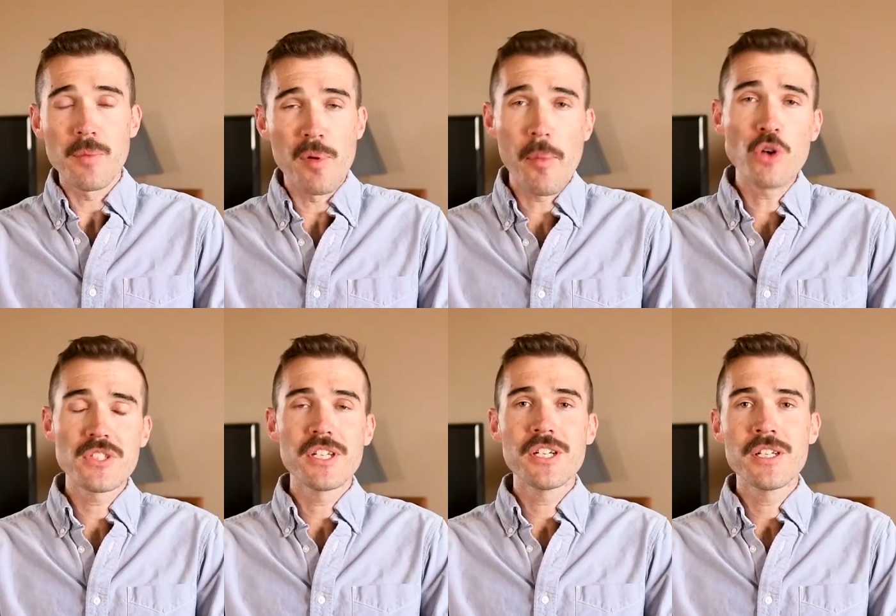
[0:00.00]

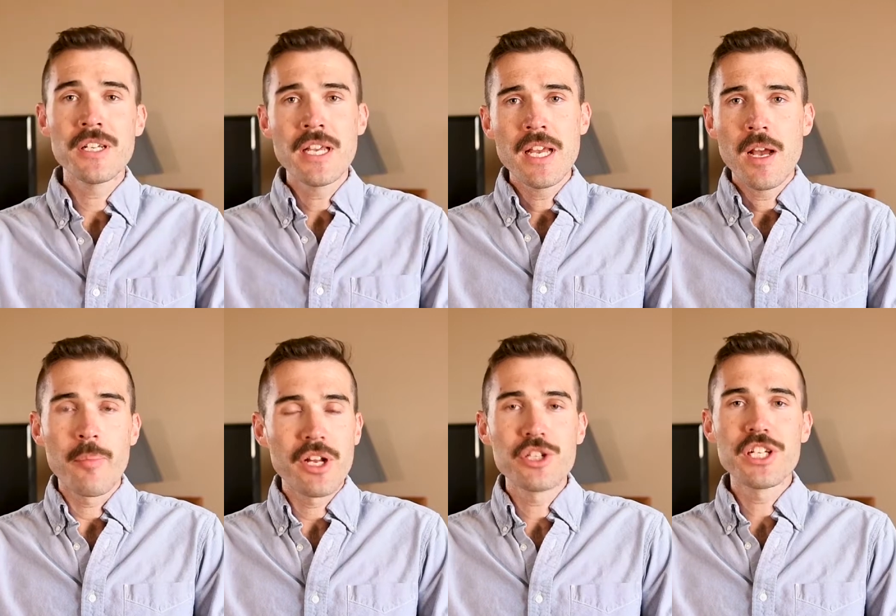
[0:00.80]
mimosa,
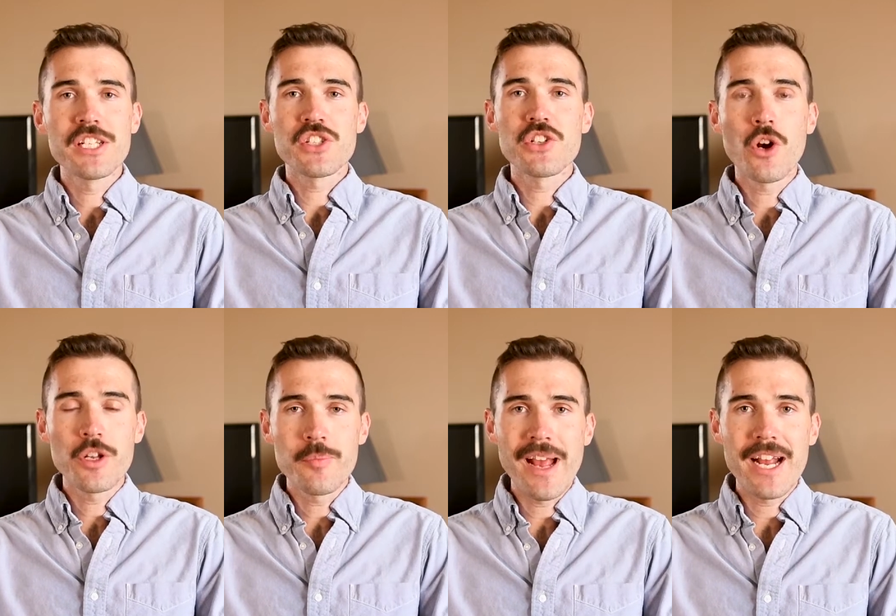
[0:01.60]
apparently it
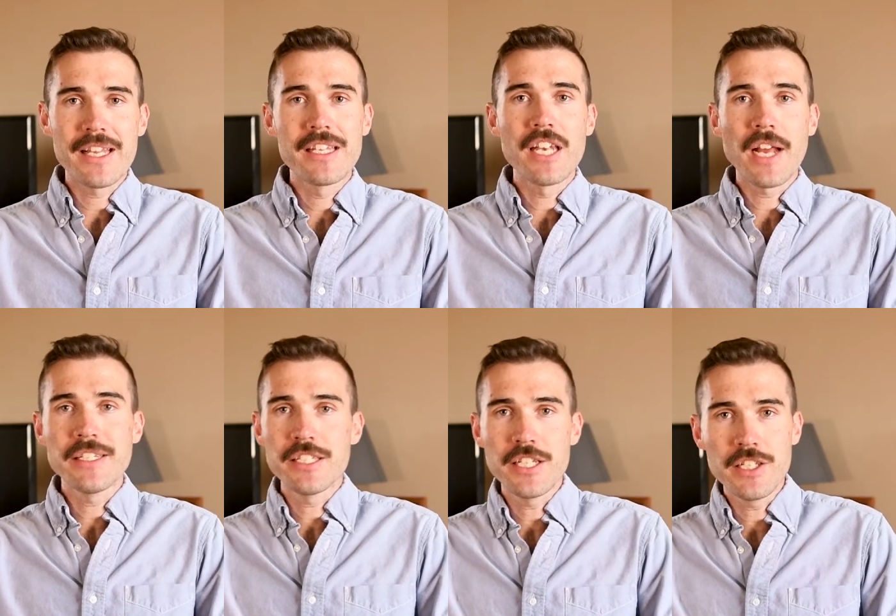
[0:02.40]
started back in the
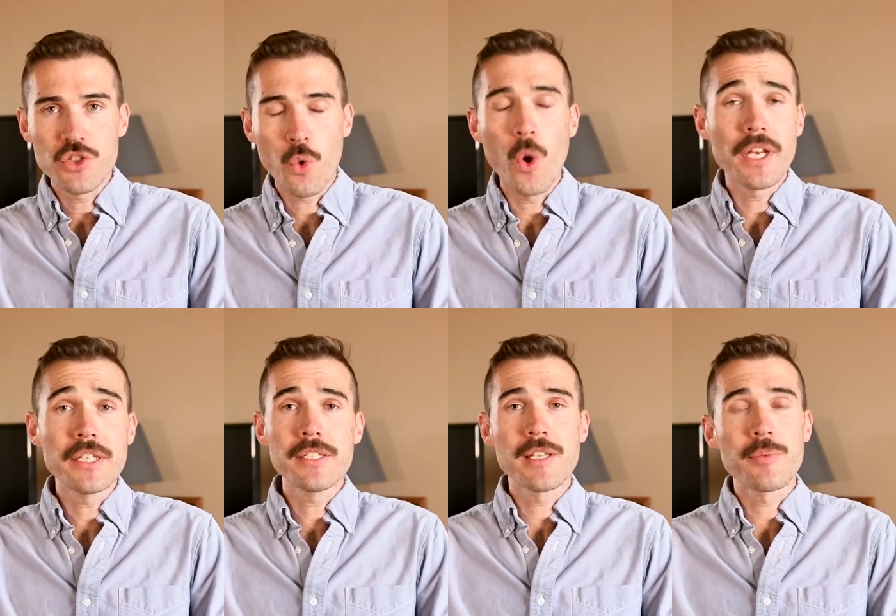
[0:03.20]

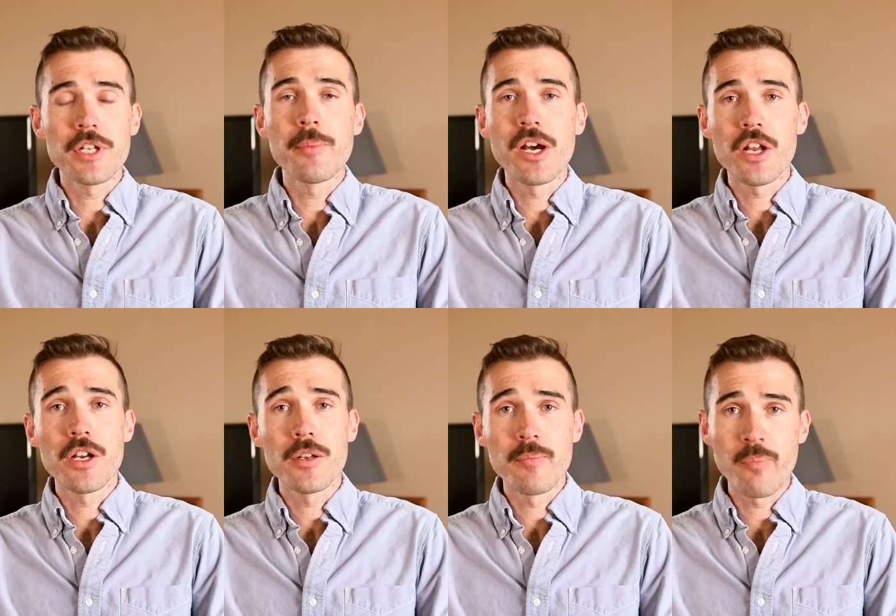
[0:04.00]
1920s, something about
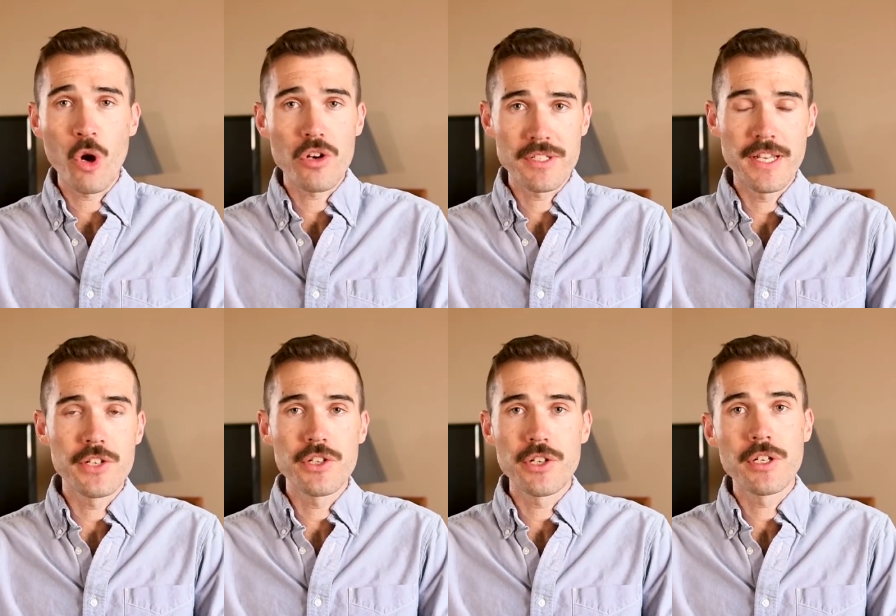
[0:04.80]
a
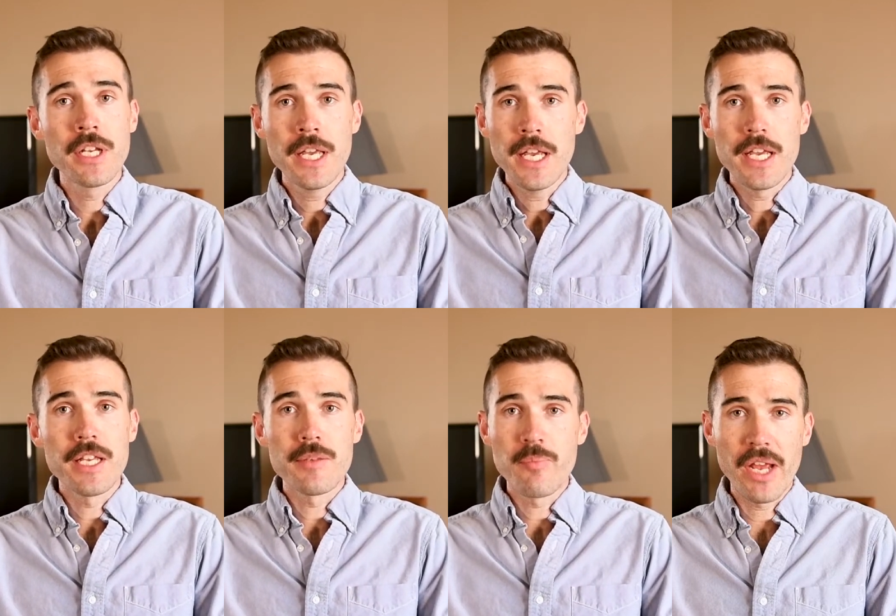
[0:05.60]
bartender
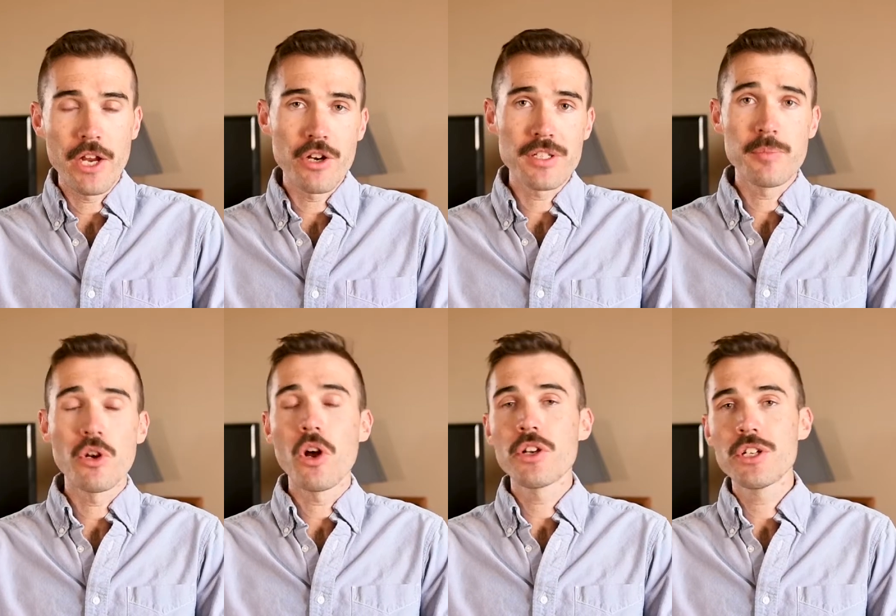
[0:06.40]
in Paris.
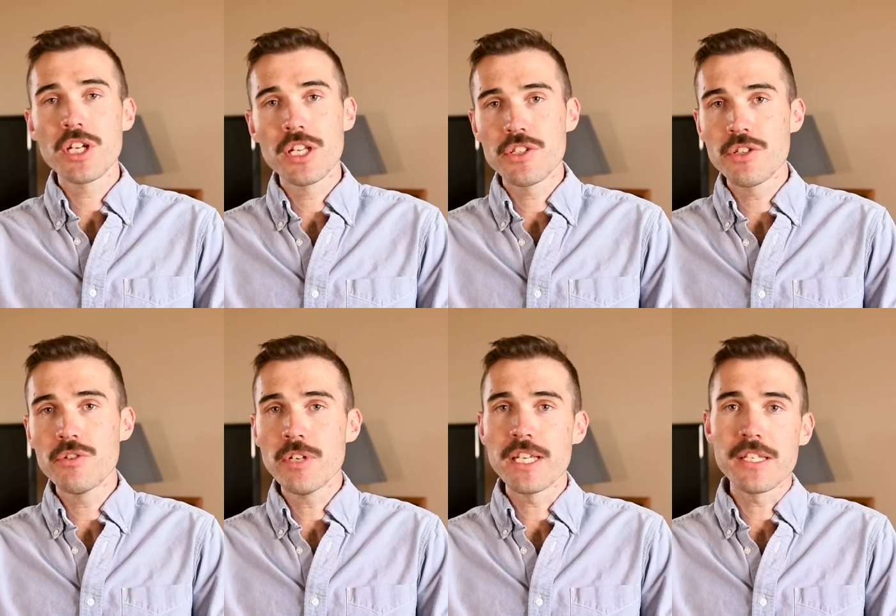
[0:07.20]
But all you're gonna
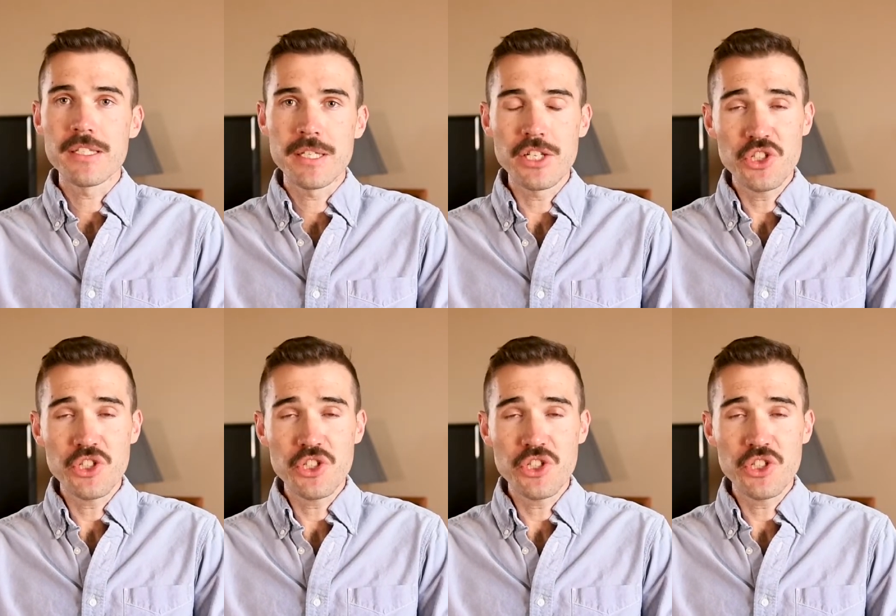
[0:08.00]
do is get